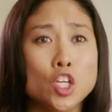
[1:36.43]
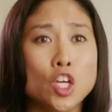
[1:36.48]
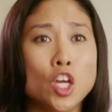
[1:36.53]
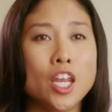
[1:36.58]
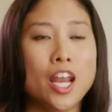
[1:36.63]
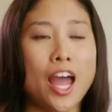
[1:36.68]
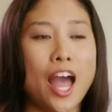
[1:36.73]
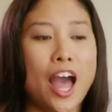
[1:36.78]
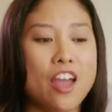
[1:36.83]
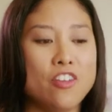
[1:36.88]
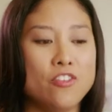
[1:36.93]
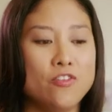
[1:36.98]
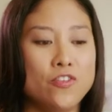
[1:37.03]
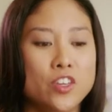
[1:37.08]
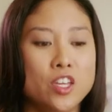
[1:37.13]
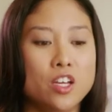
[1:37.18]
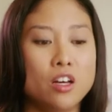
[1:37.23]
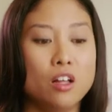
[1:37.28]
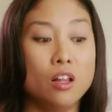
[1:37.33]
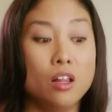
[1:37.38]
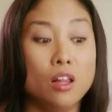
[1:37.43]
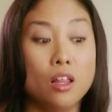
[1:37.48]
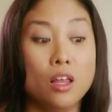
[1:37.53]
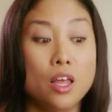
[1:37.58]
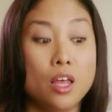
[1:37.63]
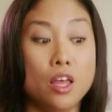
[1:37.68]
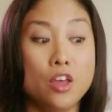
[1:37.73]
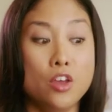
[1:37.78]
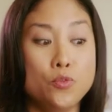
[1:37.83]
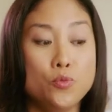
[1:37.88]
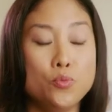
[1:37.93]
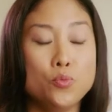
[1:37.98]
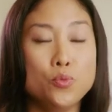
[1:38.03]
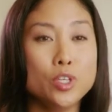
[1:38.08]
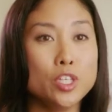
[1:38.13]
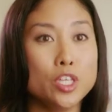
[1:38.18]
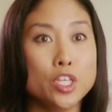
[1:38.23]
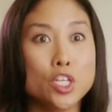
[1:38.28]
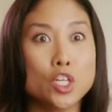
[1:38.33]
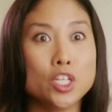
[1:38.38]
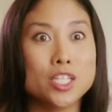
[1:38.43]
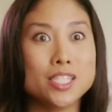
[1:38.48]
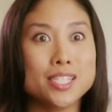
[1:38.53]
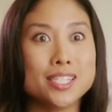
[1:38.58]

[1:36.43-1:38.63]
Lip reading: good, I feel really good